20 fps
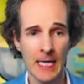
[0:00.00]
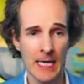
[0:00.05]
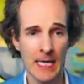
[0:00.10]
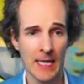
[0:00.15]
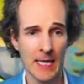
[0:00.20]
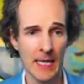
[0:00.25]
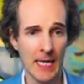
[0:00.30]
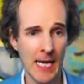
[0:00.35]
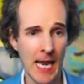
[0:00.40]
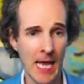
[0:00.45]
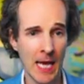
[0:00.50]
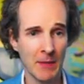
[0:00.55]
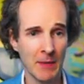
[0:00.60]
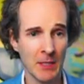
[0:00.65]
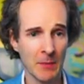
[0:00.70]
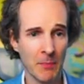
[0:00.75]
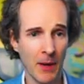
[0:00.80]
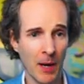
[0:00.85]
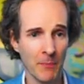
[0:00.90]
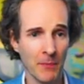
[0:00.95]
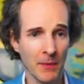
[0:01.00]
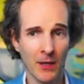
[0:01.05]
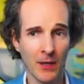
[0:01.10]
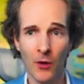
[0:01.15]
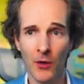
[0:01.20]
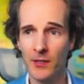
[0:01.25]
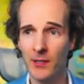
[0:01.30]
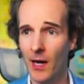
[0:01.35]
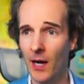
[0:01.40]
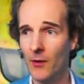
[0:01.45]
The Labor Department
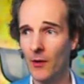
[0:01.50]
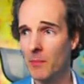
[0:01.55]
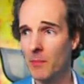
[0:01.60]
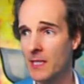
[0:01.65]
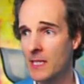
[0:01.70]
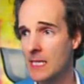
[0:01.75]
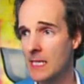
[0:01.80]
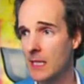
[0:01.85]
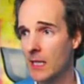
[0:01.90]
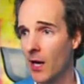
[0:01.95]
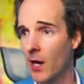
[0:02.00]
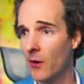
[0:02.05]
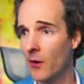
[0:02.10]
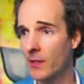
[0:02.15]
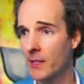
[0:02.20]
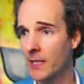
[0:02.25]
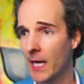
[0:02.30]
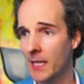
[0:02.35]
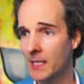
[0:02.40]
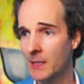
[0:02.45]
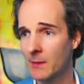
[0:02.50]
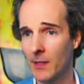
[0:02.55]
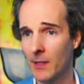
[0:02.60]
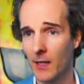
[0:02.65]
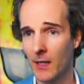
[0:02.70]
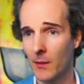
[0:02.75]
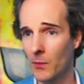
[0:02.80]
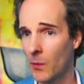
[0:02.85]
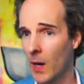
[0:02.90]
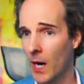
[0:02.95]
lot are a bit slow. It takes them a
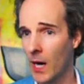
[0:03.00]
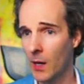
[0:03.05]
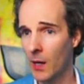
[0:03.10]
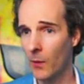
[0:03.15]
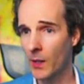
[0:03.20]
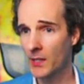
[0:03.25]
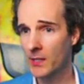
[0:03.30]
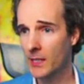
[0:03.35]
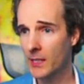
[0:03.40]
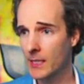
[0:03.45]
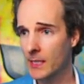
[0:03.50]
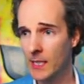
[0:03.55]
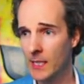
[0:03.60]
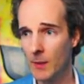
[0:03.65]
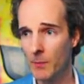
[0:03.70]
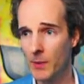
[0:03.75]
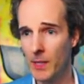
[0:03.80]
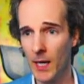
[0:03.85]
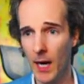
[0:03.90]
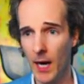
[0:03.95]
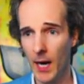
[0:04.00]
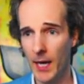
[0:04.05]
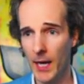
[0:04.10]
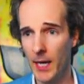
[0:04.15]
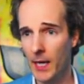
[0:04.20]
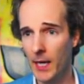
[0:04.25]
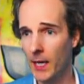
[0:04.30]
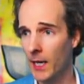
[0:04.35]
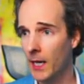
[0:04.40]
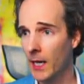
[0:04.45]
little bit while. What's the C P I
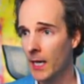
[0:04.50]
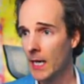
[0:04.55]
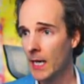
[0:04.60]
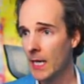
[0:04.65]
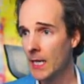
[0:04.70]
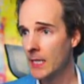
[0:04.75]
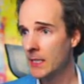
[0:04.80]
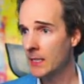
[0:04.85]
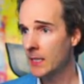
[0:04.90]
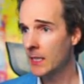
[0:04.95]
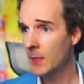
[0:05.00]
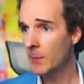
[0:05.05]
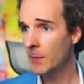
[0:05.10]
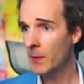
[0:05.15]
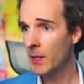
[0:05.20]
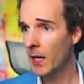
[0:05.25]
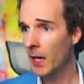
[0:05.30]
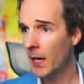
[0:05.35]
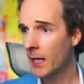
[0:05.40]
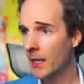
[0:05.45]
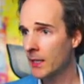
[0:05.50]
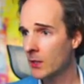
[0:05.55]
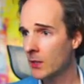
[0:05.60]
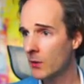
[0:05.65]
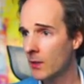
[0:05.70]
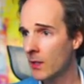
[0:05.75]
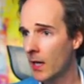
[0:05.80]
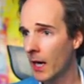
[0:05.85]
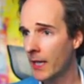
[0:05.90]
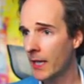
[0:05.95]
here? C P I
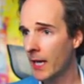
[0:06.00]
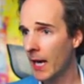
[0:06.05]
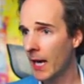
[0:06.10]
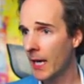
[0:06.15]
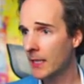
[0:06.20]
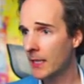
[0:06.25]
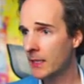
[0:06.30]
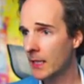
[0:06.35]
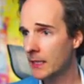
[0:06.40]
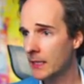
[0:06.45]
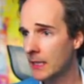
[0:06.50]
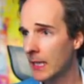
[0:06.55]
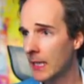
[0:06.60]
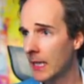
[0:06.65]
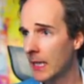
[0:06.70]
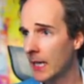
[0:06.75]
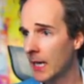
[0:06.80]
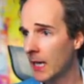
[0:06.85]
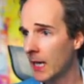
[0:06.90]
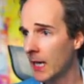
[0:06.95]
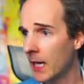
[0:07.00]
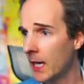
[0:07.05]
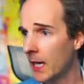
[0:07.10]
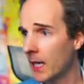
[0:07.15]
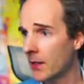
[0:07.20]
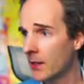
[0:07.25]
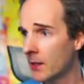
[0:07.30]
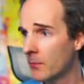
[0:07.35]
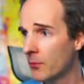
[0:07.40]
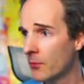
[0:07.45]
two ninety-eight, that's a little higher
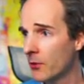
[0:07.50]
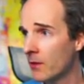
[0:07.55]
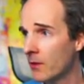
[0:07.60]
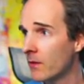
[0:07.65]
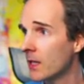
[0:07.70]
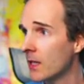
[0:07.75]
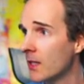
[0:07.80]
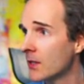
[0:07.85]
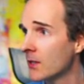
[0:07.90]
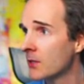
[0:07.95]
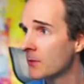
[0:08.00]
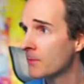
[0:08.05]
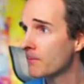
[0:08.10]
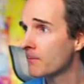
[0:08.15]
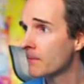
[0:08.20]
than previous.